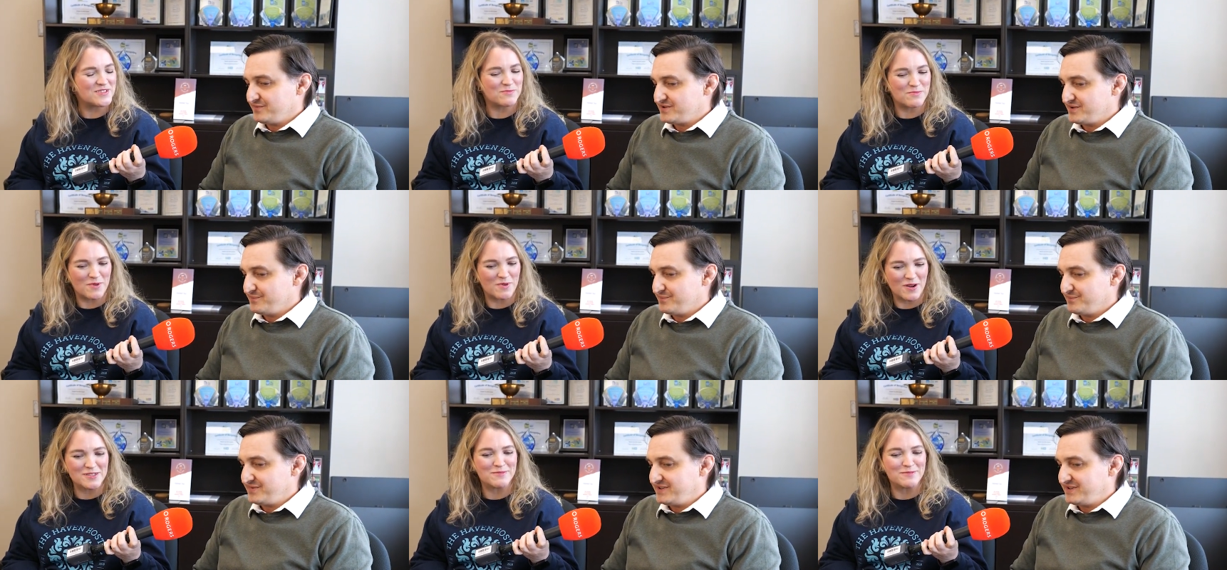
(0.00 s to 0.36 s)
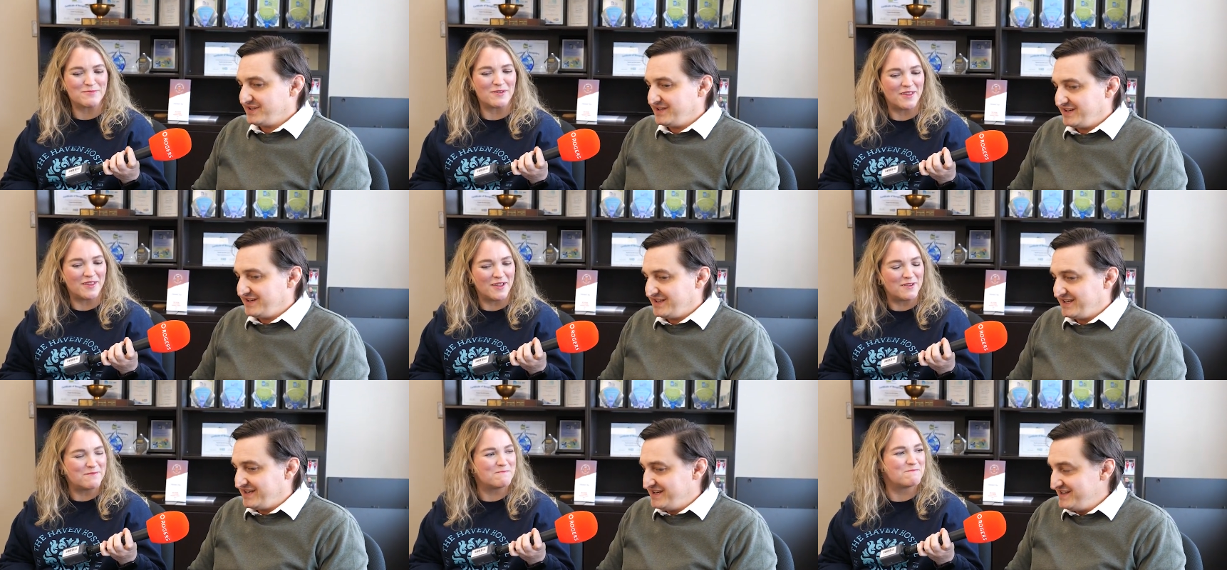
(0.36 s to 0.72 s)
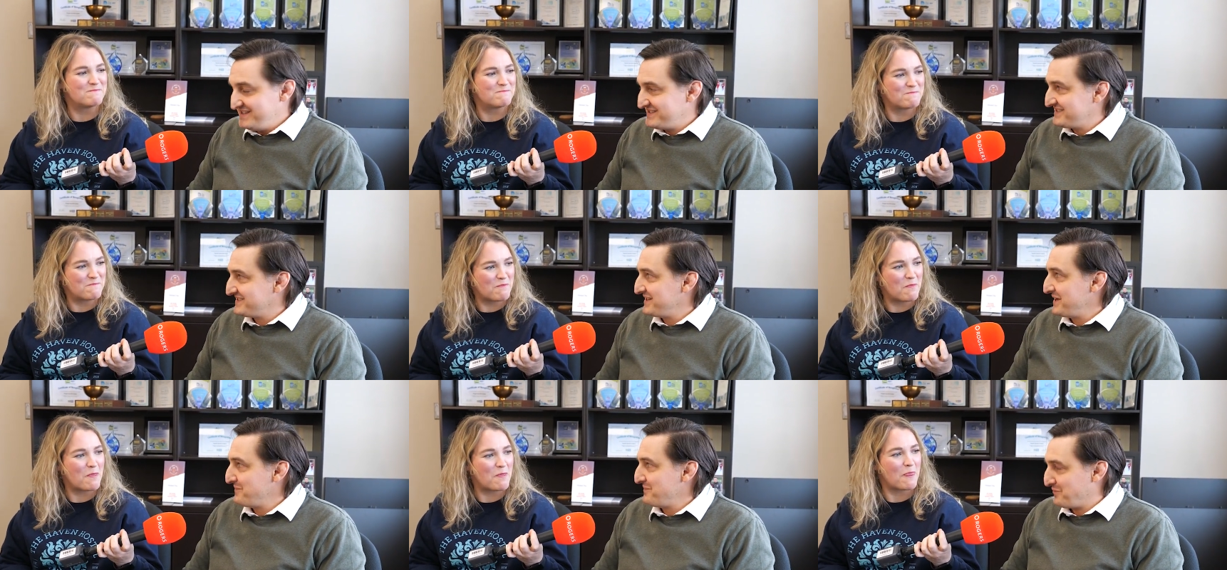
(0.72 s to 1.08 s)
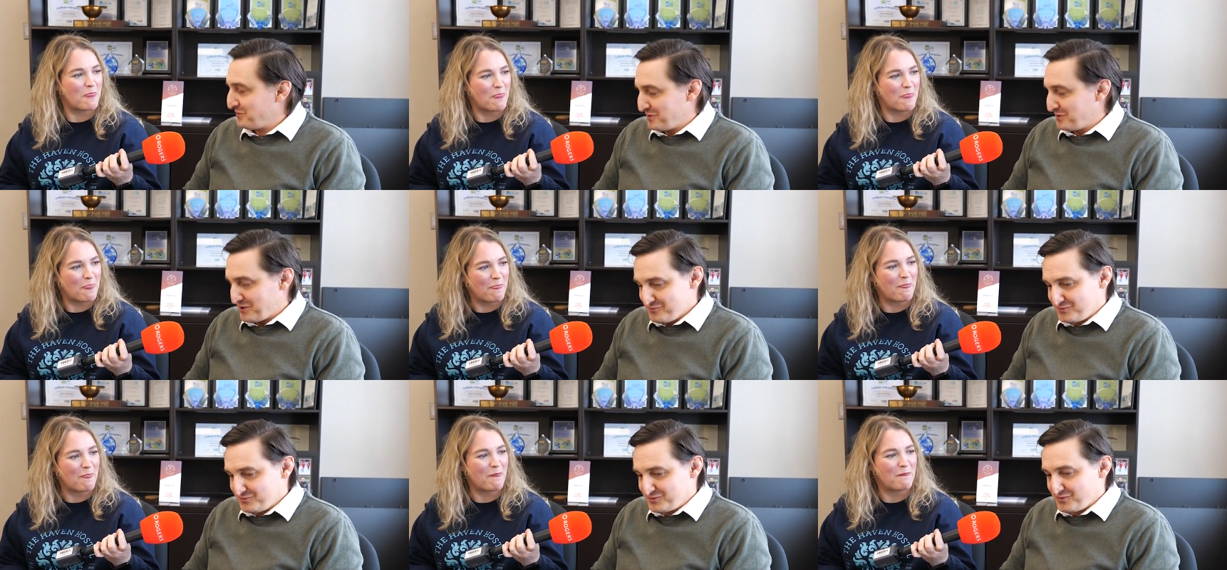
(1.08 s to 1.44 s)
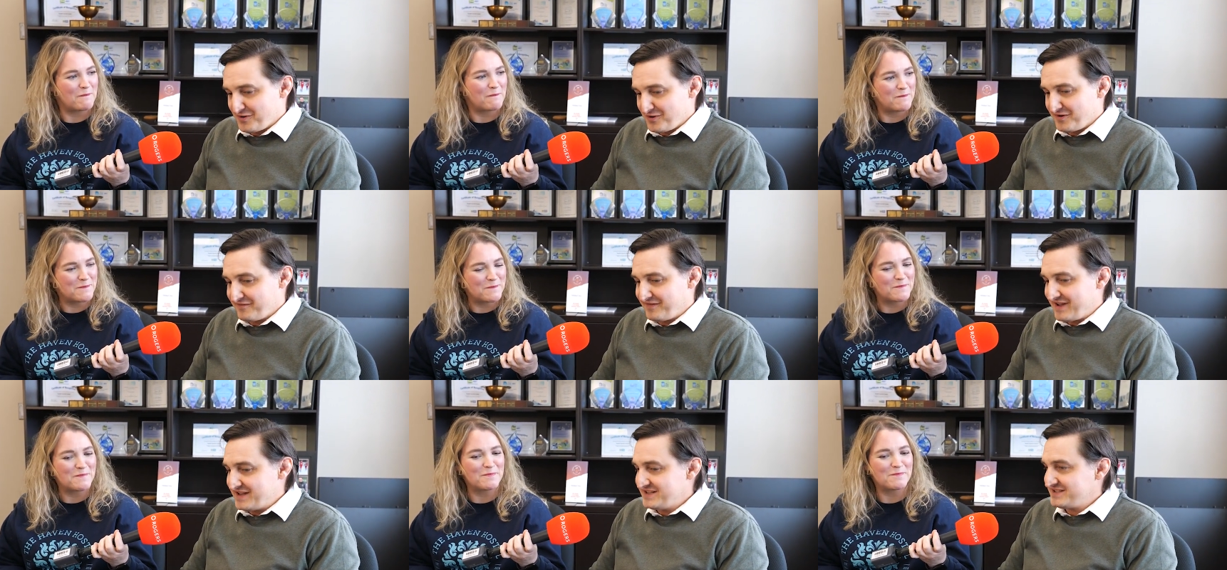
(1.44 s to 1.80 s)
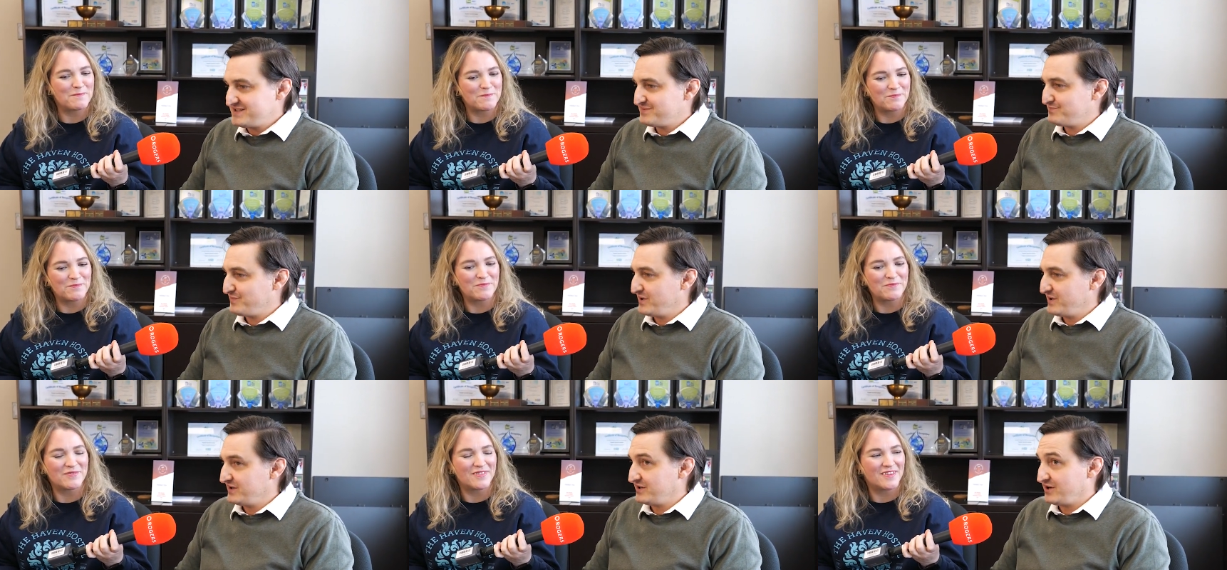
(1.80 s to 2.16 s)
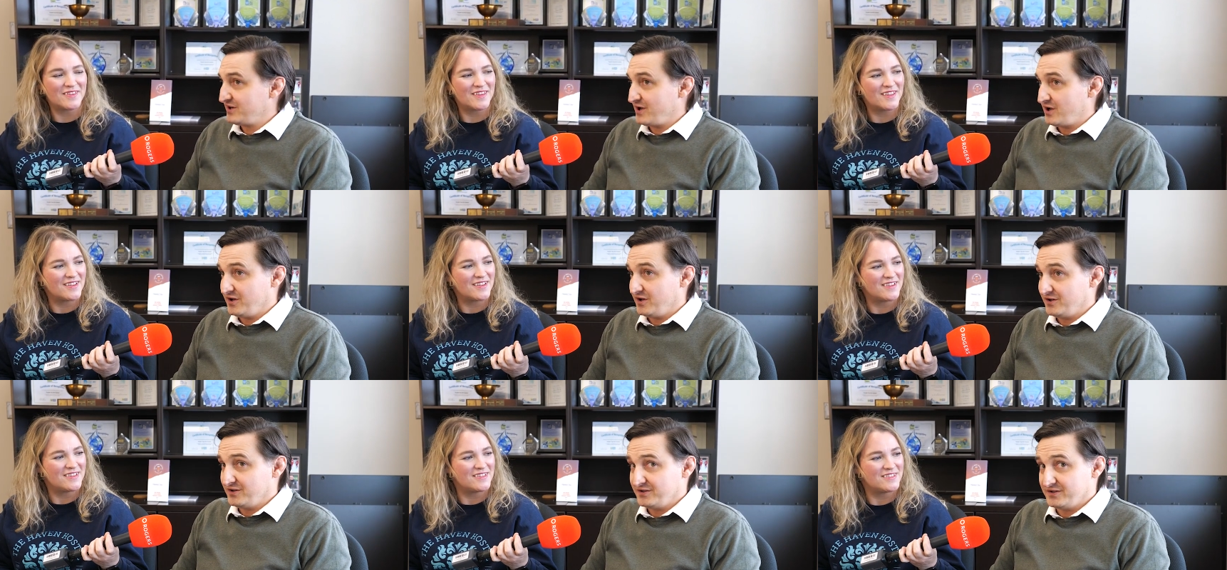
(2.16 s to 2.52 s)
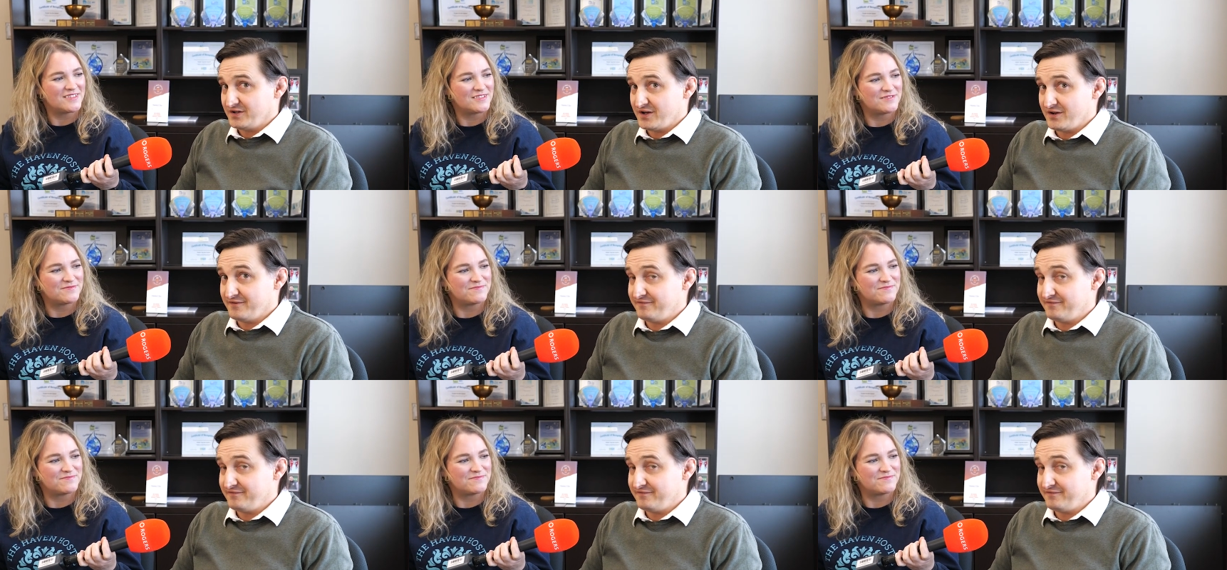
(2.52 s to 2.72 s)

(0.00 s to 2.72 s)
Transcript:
Speaker 1: some key staple outdoor events, but uh,